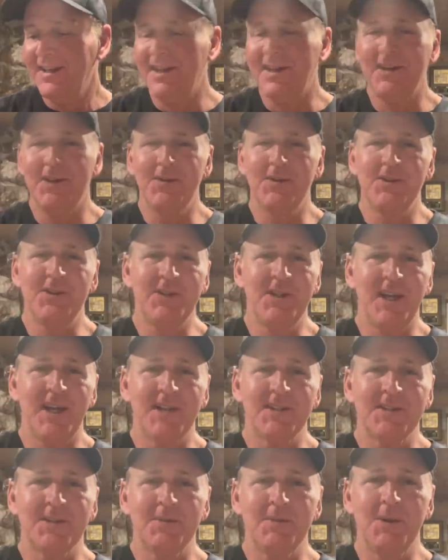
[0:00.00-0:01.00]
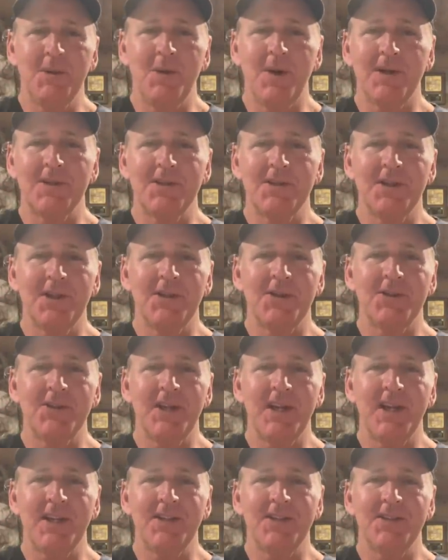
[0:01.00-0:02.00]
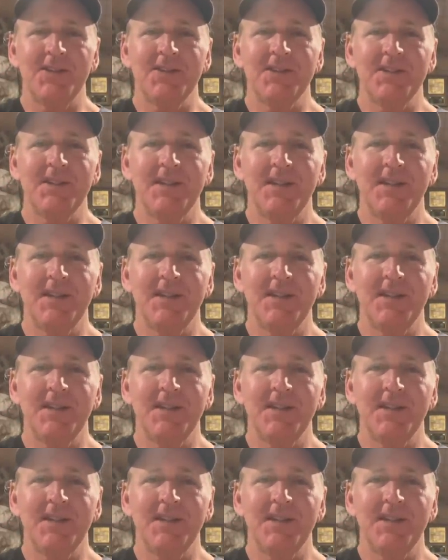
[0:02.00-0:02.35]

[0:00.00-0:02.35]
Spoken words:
know that you guys can be watching other channels,